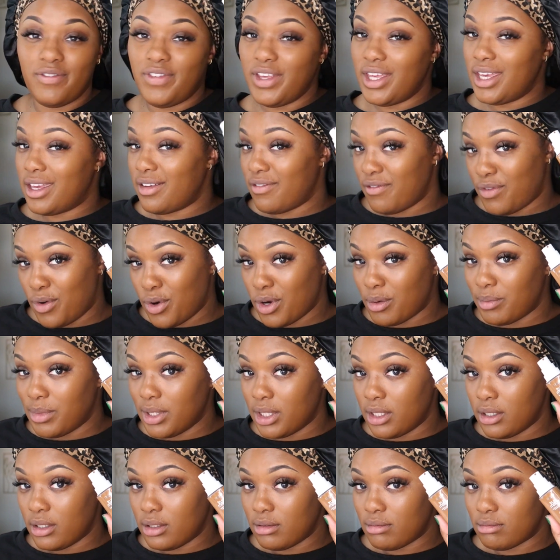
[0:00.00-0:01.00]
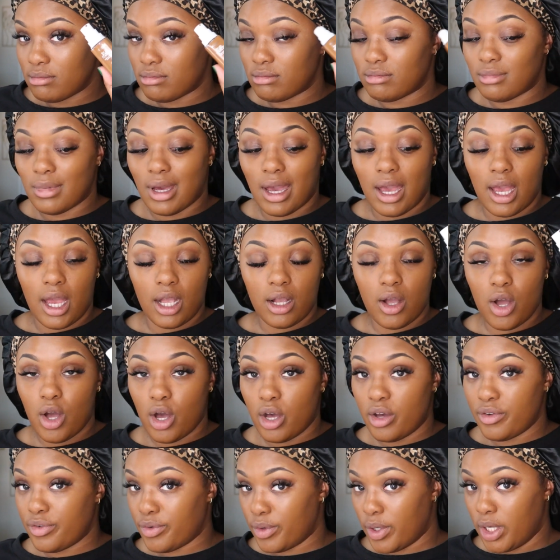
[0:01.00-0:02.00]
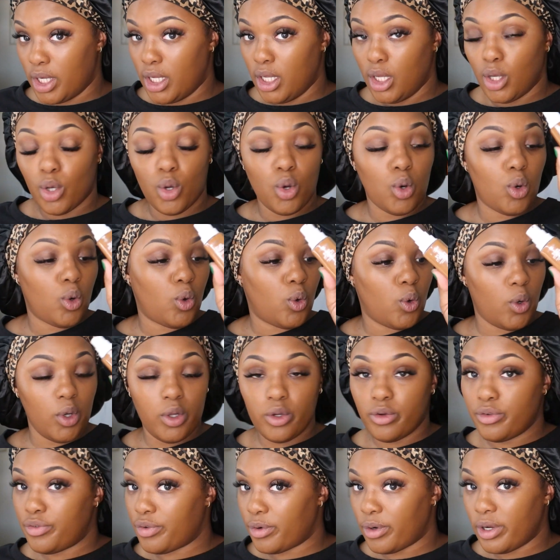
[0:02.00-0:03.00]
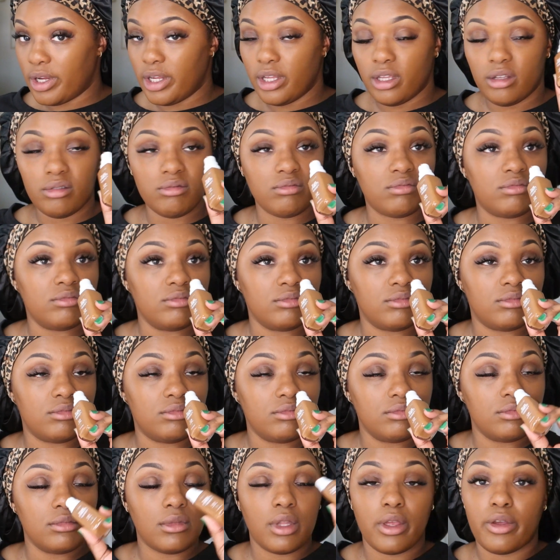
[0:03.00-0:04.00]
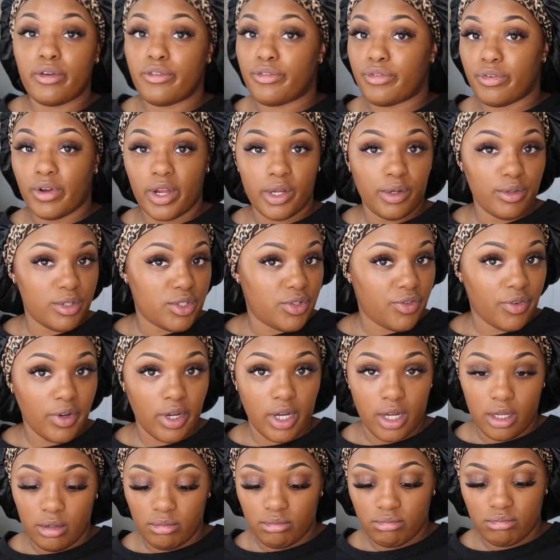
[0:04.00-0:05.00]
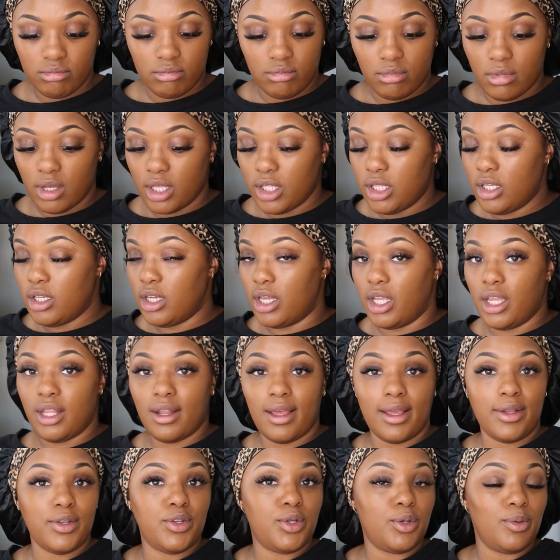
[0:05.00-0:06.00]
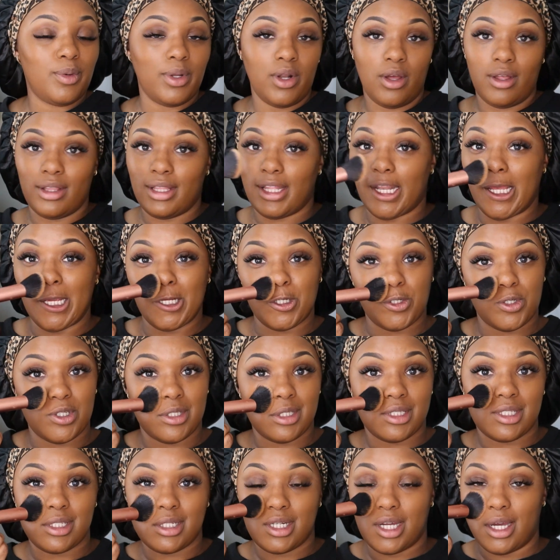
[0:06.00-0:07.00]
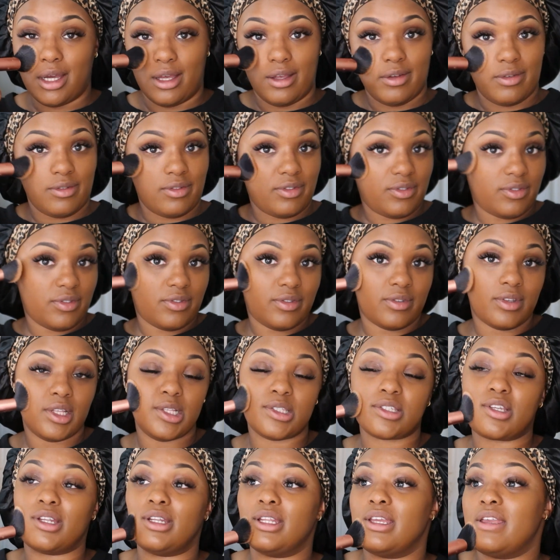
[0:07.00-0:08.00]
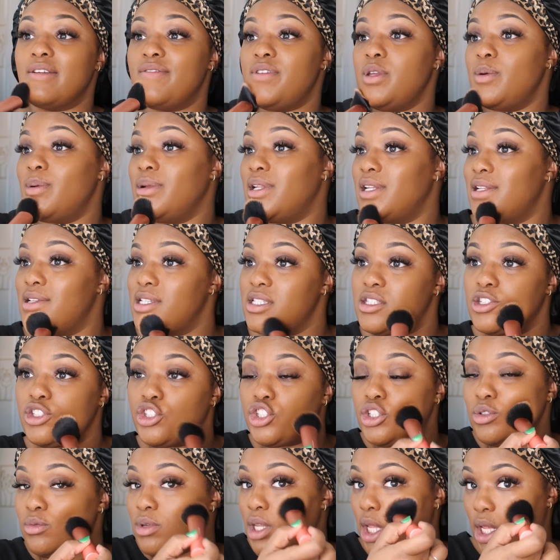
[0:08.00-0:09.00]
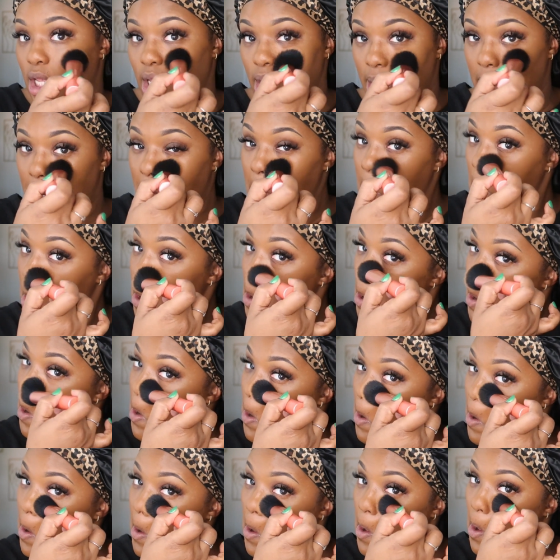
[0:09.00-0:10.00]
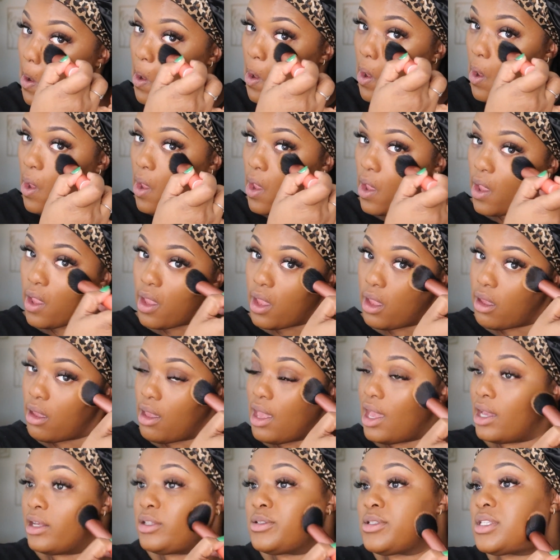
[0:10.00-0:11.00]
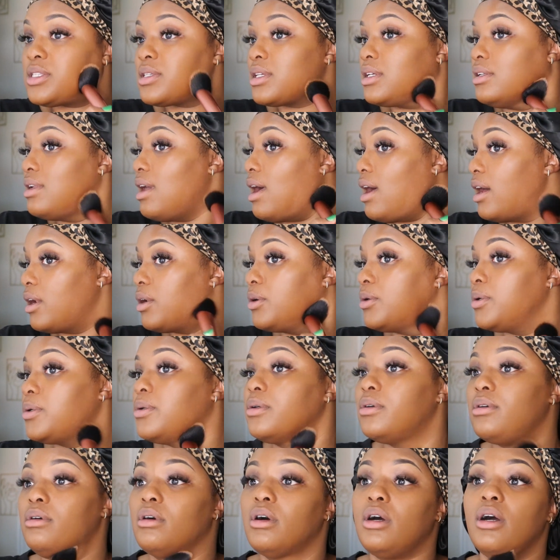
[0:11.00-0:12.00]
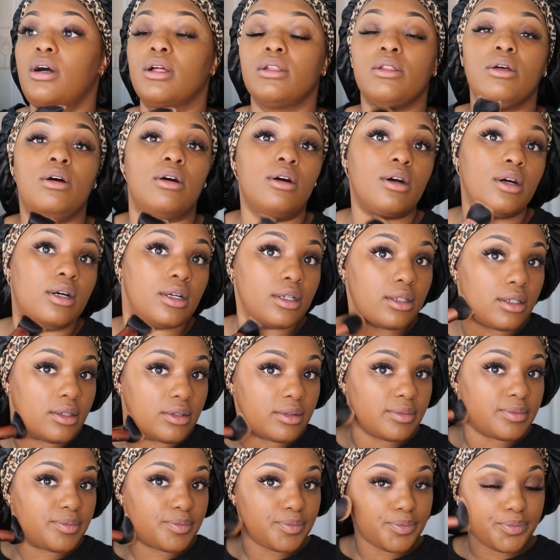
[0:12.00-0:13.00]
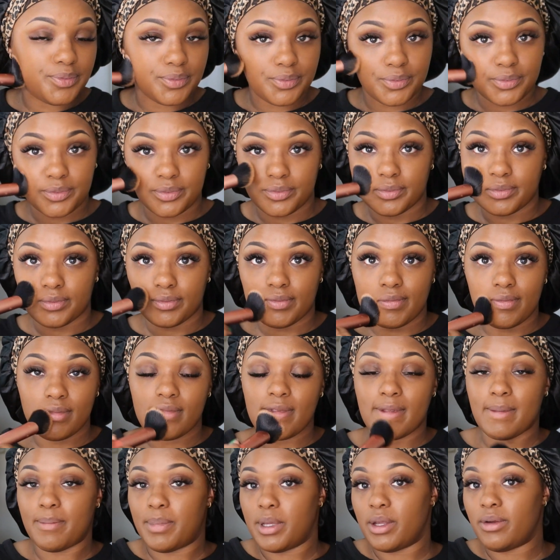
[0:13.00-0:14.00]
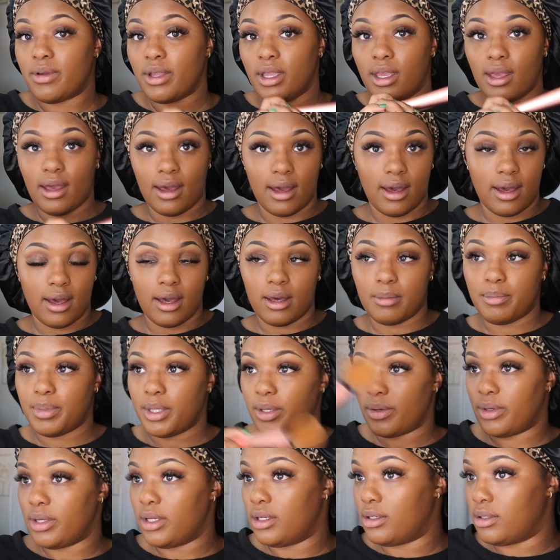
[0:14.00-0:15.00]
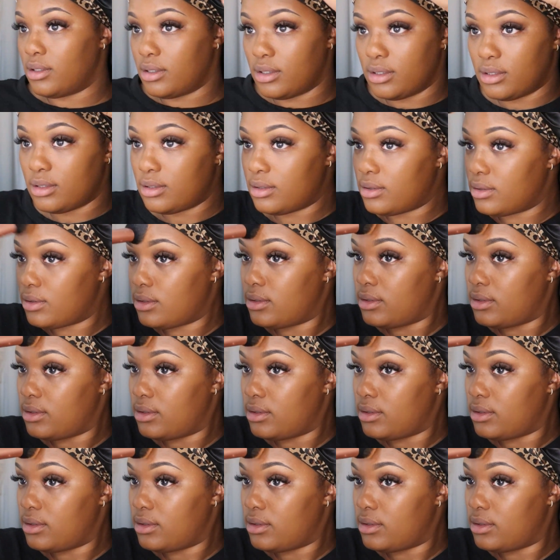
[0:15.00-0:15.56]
Vegan formula, alcohol-free, oil-free, fragrance-free. It ain't doing all that extra stuff. It's gonna give you what it is that you need and skedaddle along. Period, period,